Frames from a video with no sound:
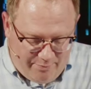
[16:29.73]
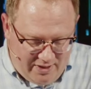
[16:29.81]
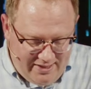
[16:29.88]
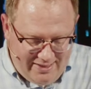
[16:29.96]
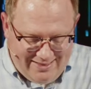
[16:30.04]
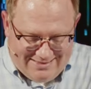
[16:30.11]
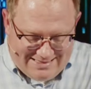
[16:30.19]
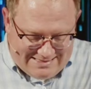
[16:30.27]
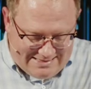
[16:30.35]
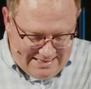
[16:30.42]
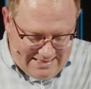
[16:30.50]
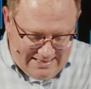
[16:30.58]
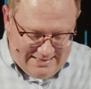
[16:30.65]
but it
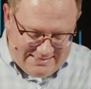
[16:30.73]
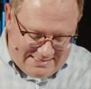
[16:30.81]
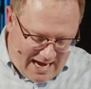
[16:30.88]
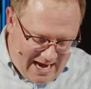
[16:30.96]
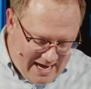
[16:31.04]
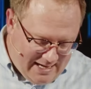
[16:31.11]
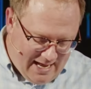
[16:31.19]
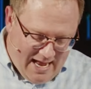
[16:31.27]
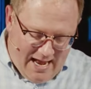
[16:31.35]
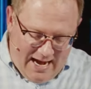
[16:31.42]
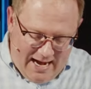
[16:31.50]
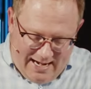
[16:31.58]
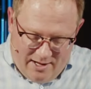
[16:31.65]
existed inside
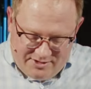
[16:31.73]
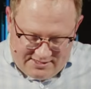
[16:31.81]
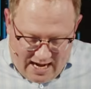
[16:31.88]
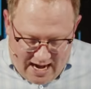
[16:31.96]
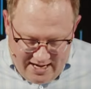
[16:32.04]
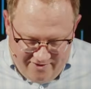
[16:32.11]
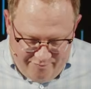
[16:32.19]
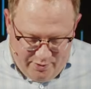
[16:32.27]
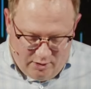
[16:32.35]
and outside of